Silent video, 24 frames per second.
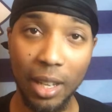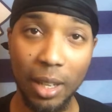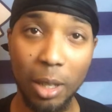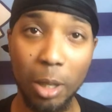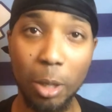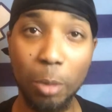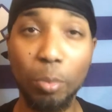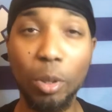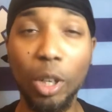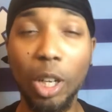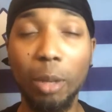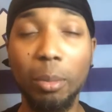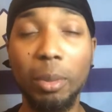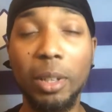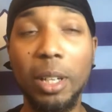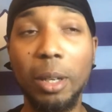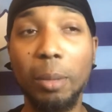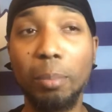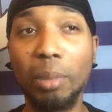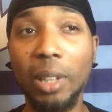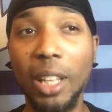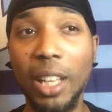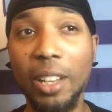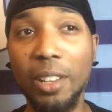and probably a
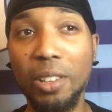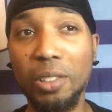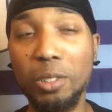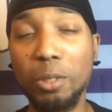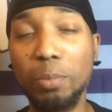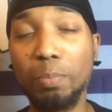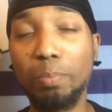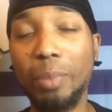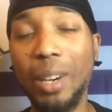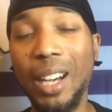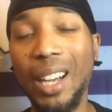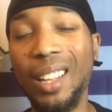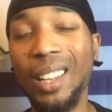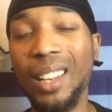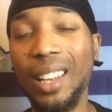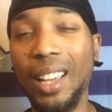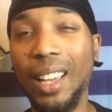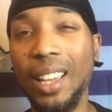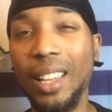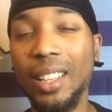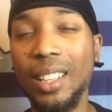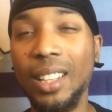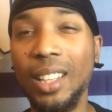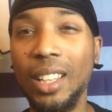player
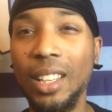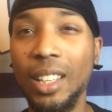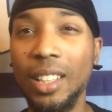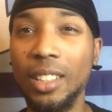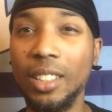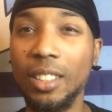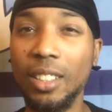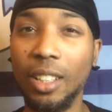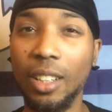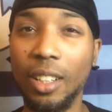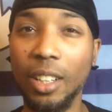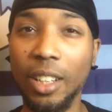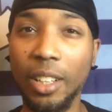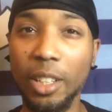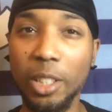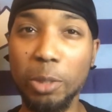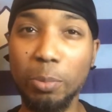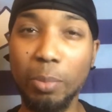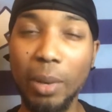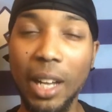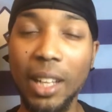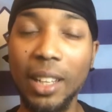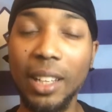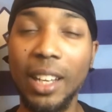spotlight,
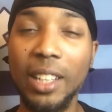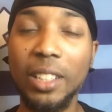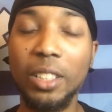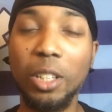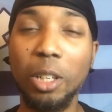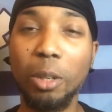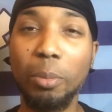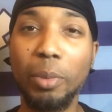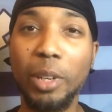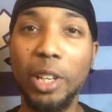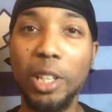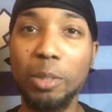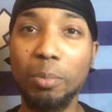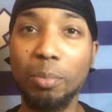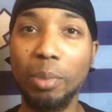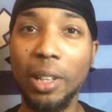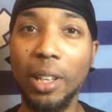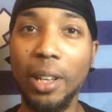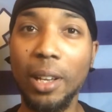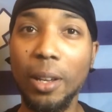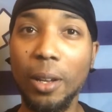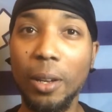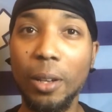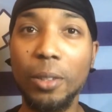their best
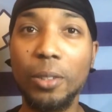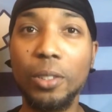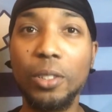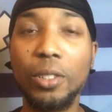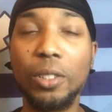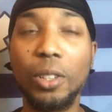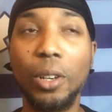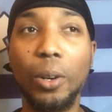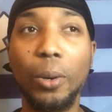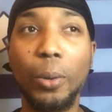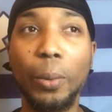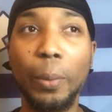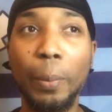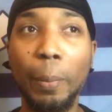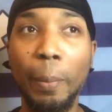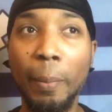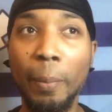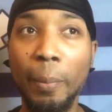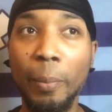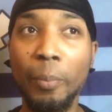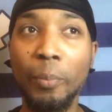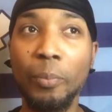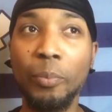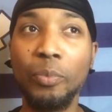player. So
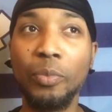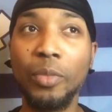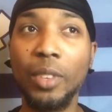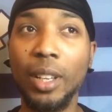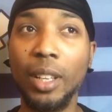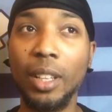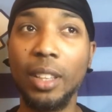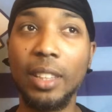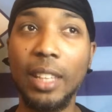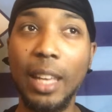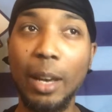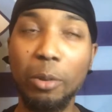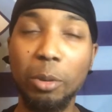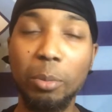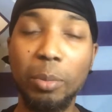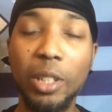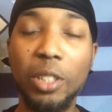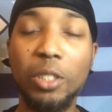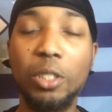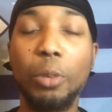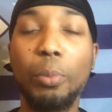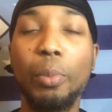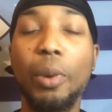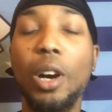that will be
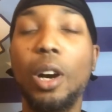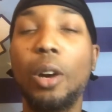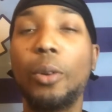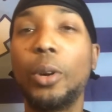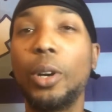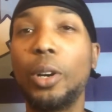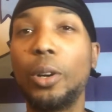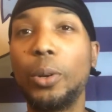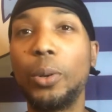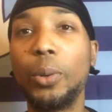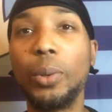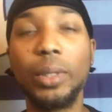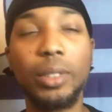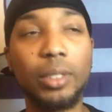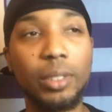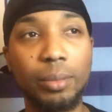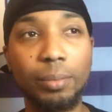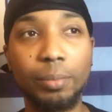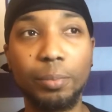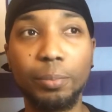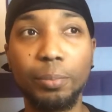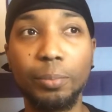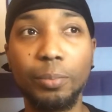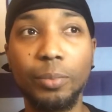tomorrow.
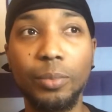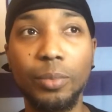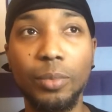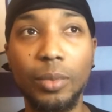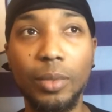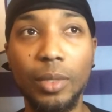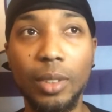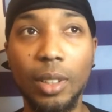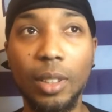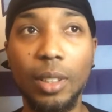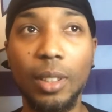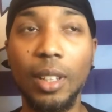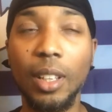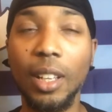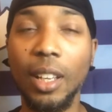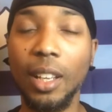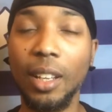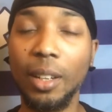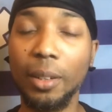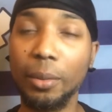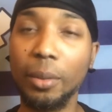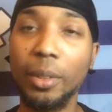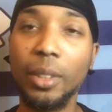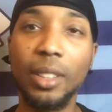
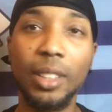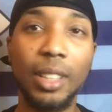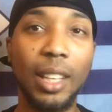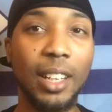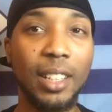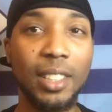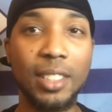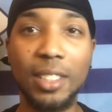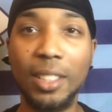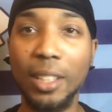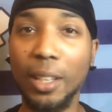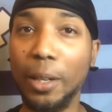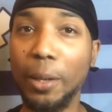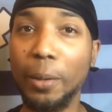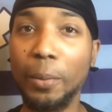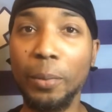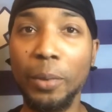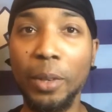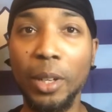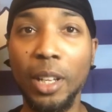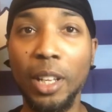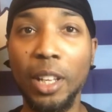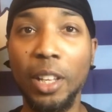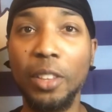And like I said,
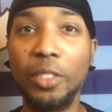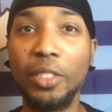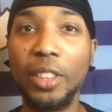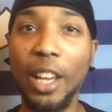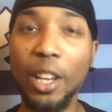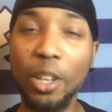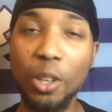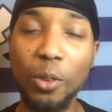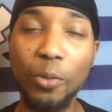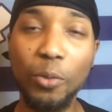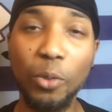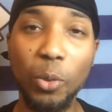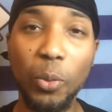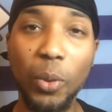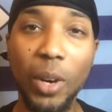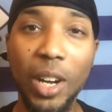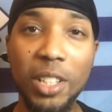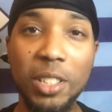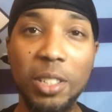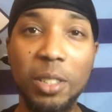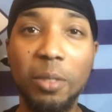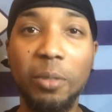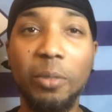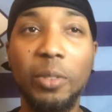thank you for
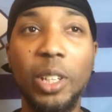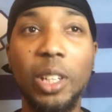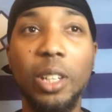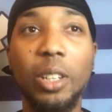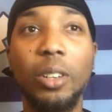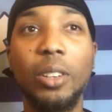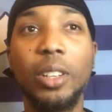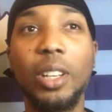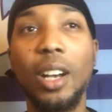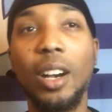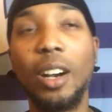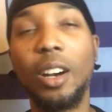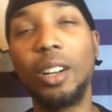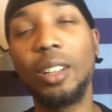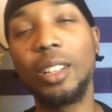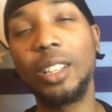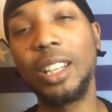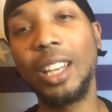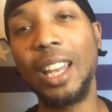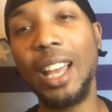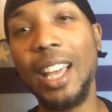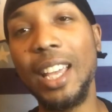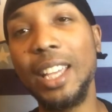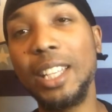watching the video, y'all.
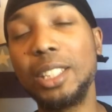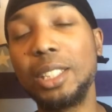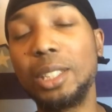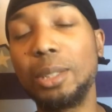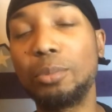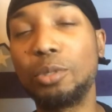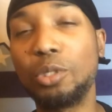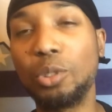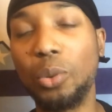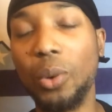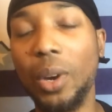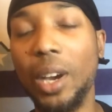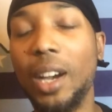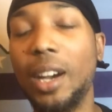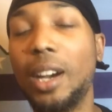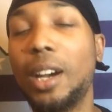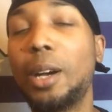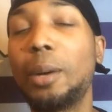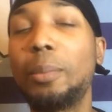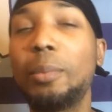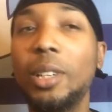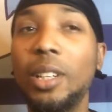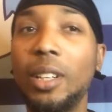Like, subscribe,